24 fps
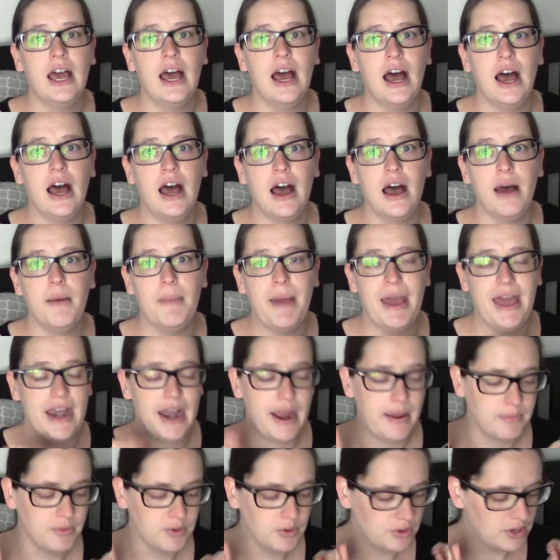Um, and
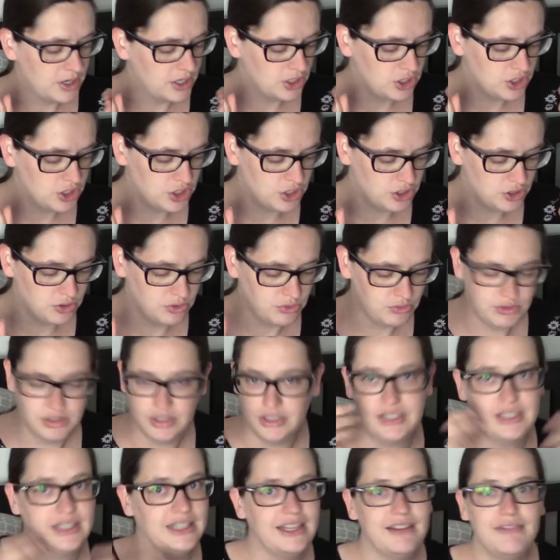I'm going to
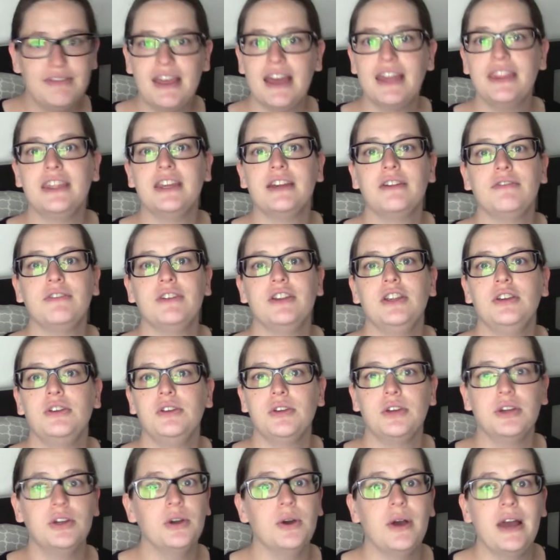just leave that there for you. You
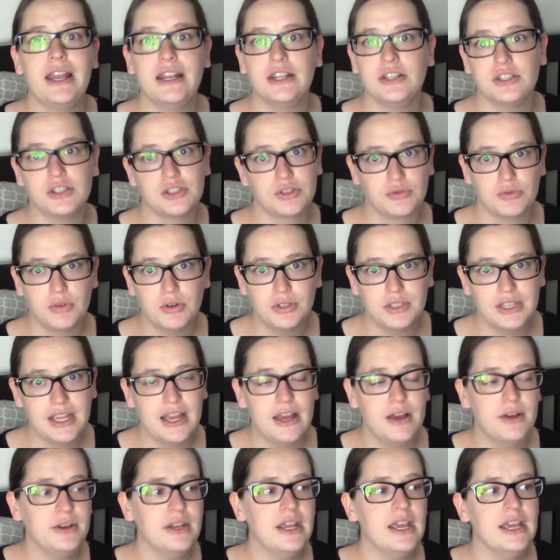can go ahead and scroll
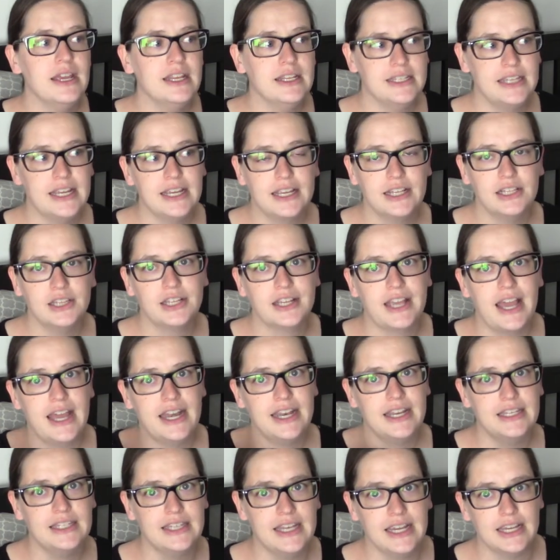down, take a look at
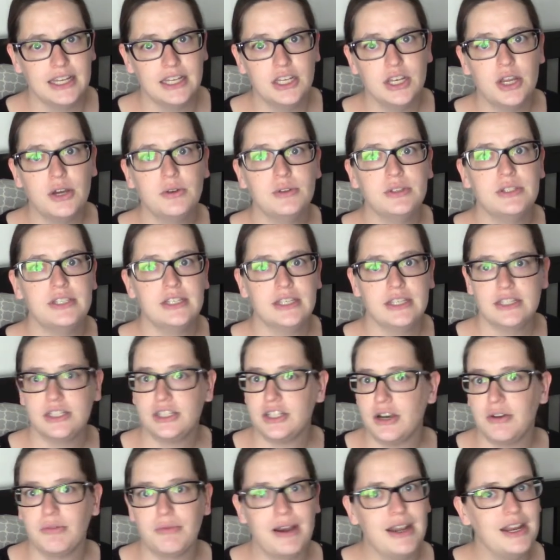it, take notes,
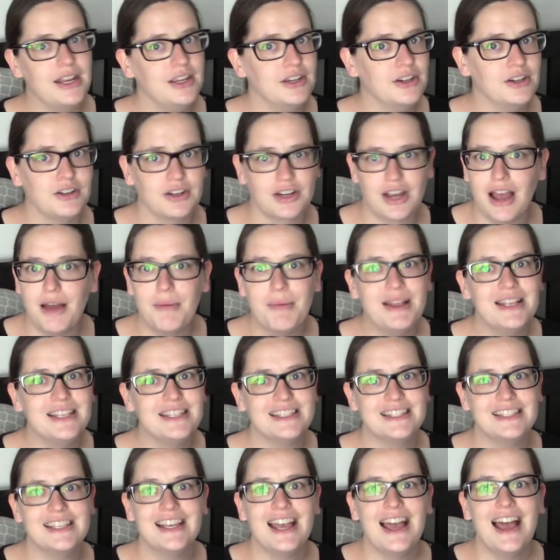start writing your
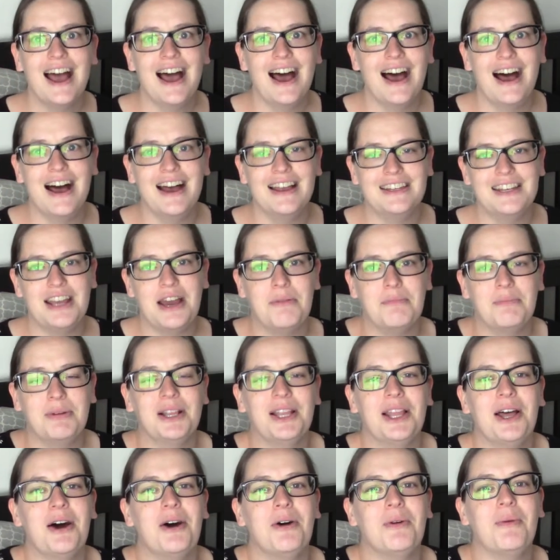comments uh, down
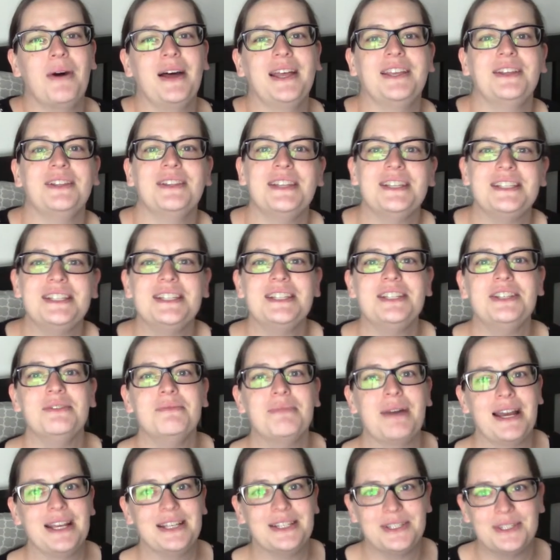below while you listen to
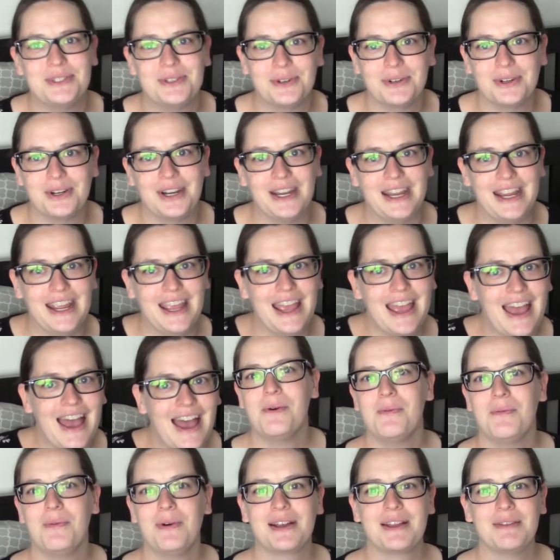my story.
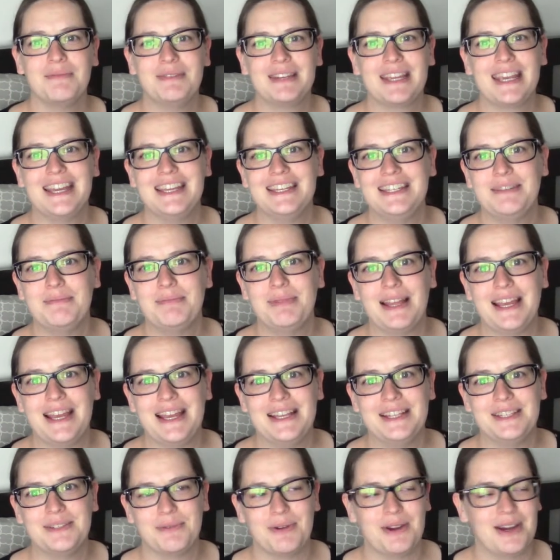Welcome to Ganchi
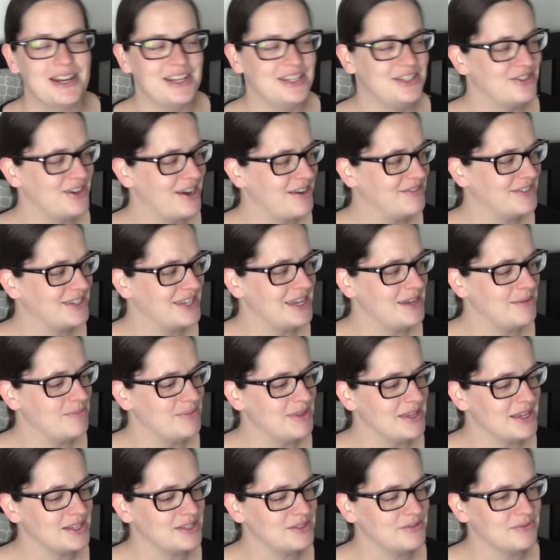Plans, where I strive to keep
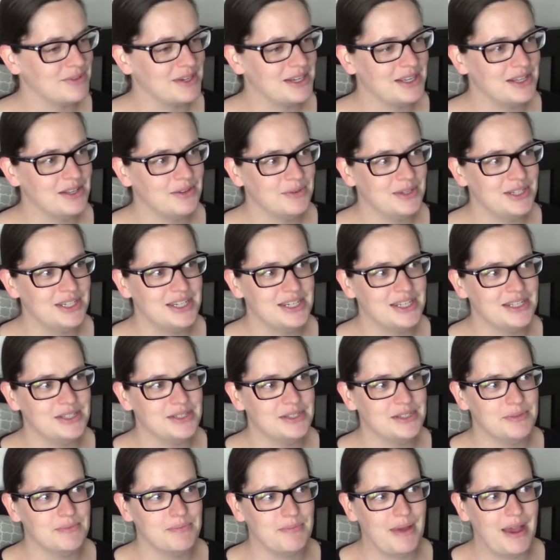things real, which
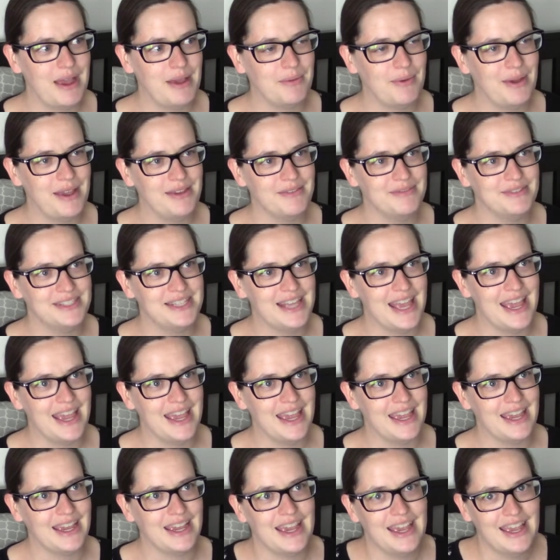is my way of
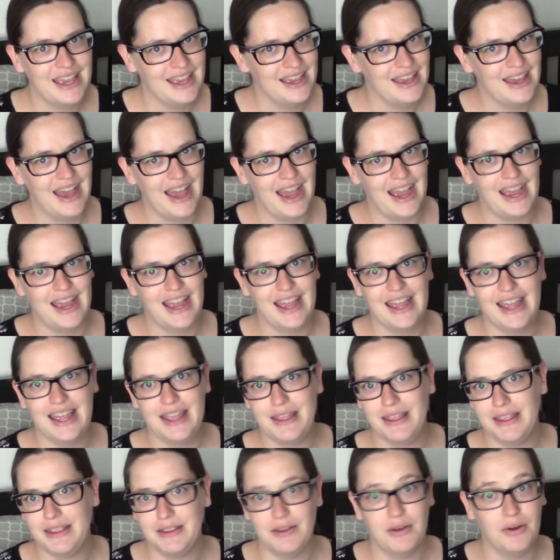saying
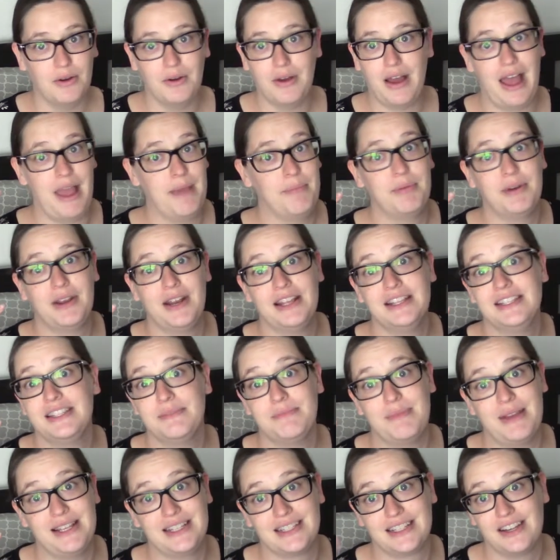I I put on
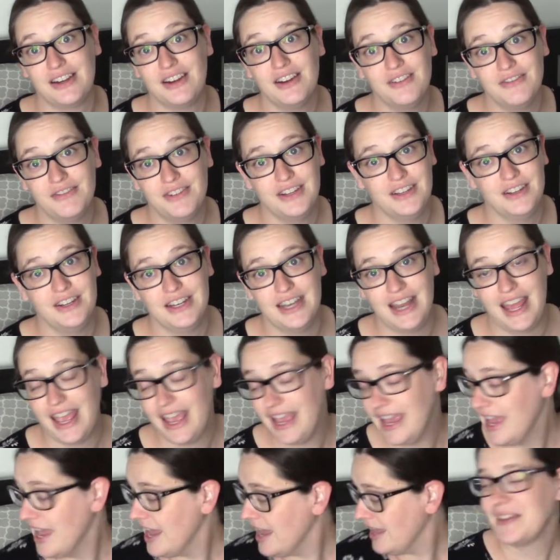some mascara for you
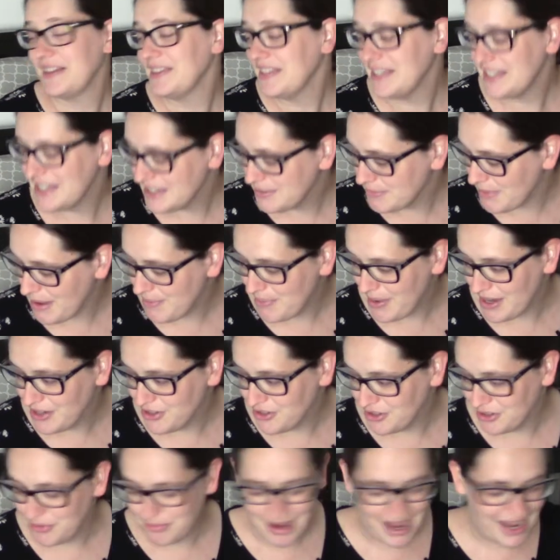today. This is my
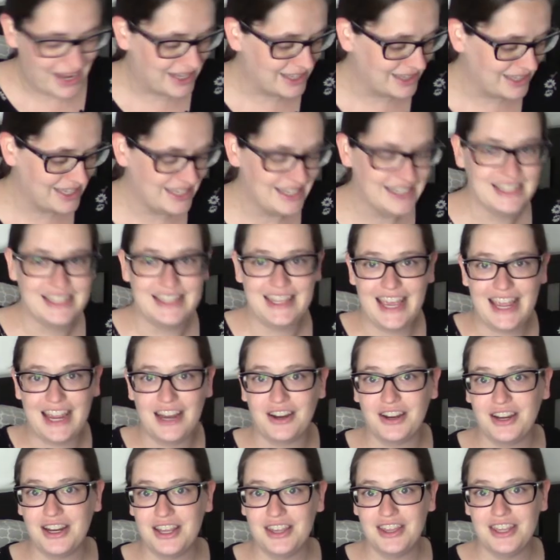bedroom. I cleaned the
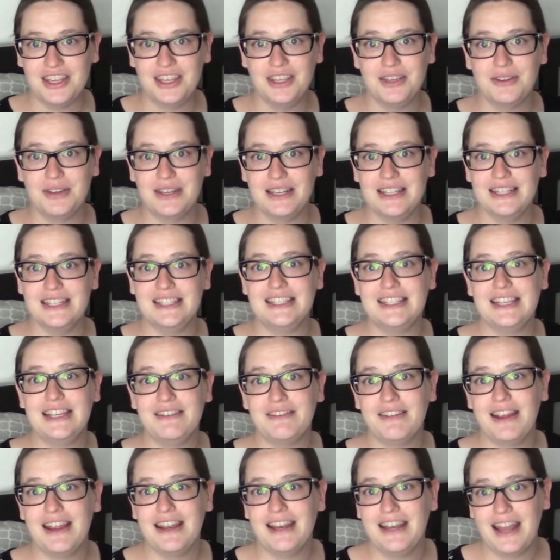area that you can see
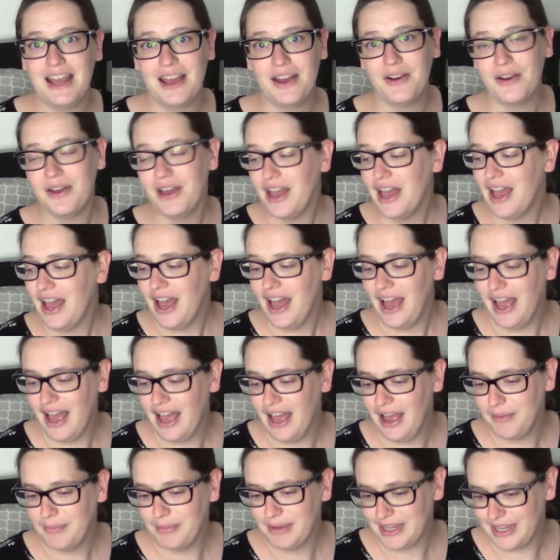right now
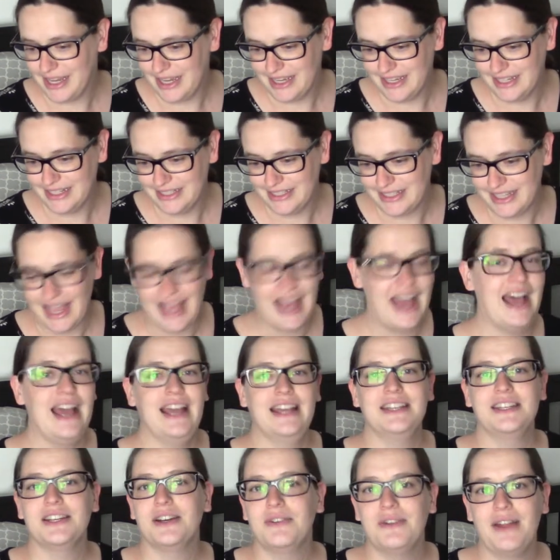uh, because I
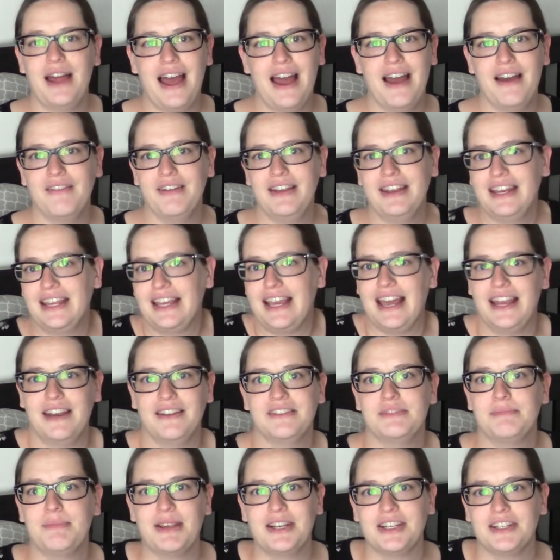don't have any kind of
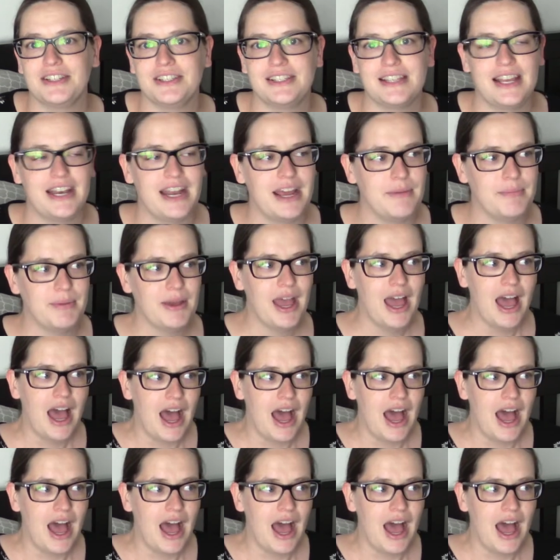special setup.